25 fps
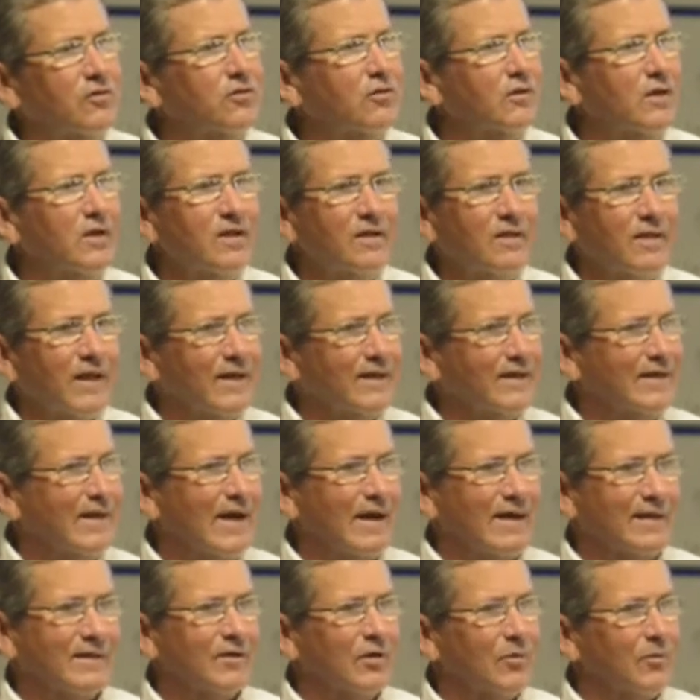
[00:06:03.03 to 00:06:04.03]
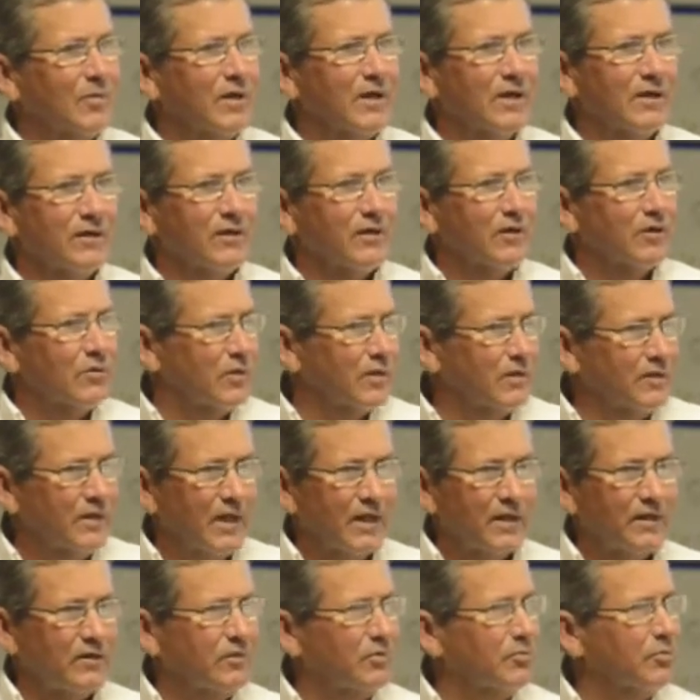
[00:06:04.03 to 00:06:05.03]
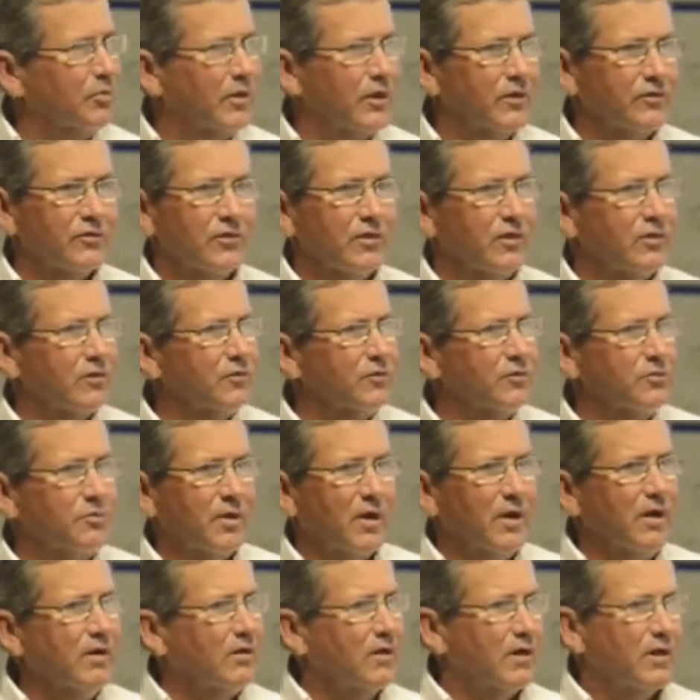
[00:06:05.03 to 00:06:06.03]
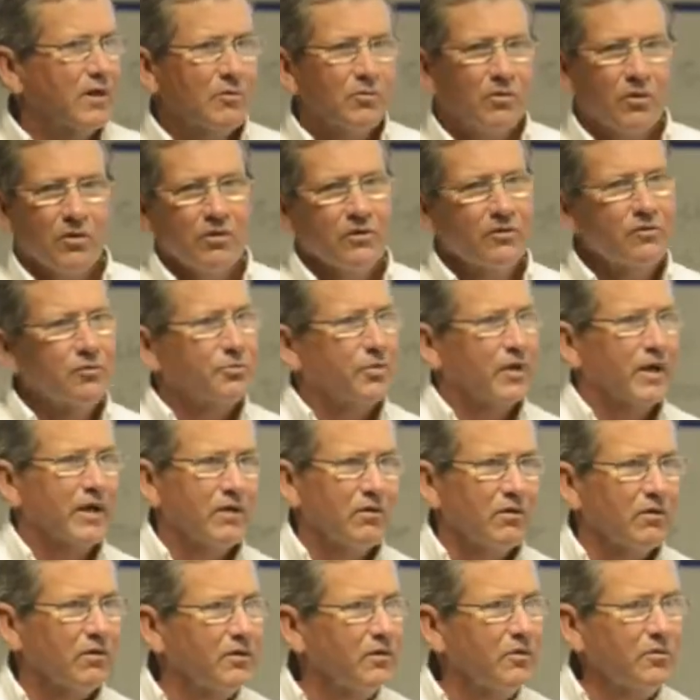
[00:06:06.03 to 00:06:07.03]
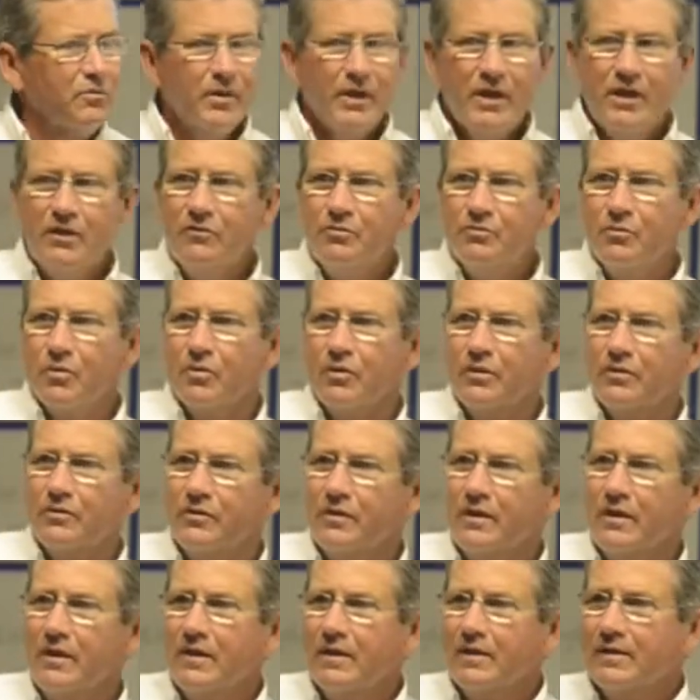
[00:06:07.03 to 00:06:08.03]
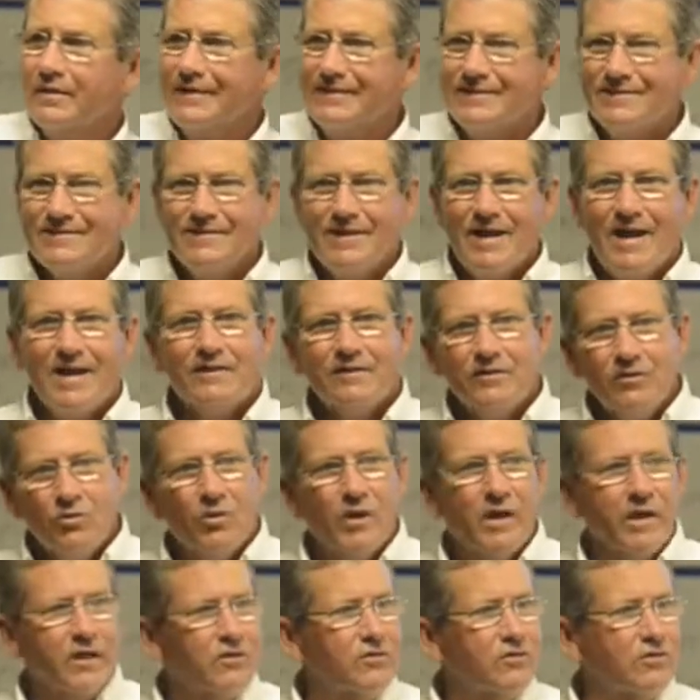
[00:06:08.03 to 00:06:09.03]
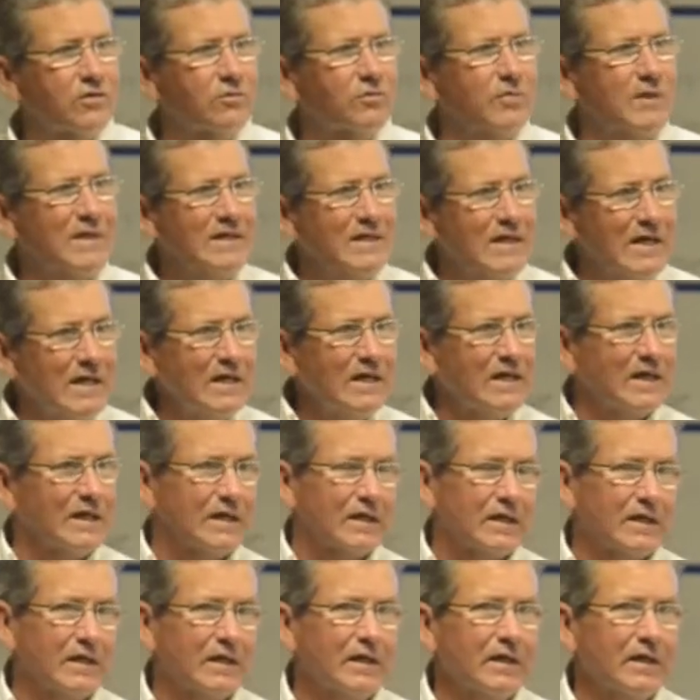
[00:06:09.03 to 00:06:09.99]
see that guy coming in there with that compressed air sprayer anymore and spraying all your baseboards. That's not the way it should be done.